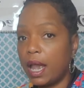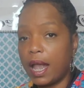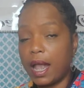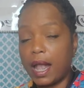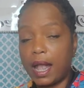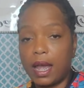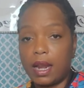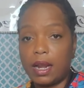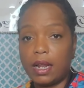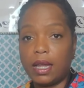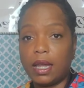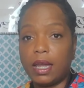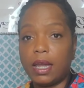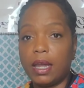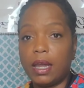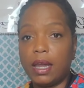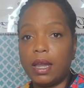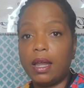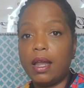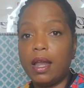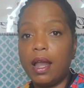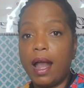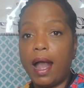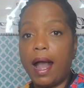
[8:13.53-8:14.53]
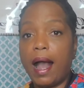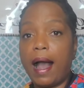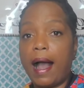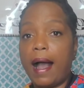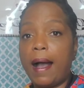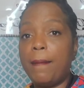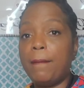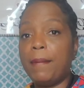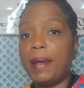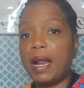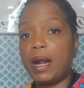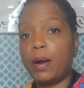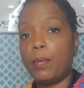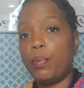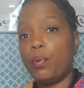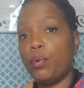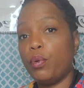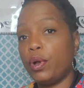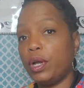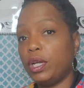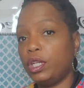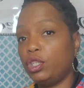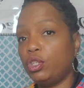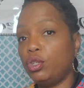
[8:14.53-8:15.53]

And again, I'm at a point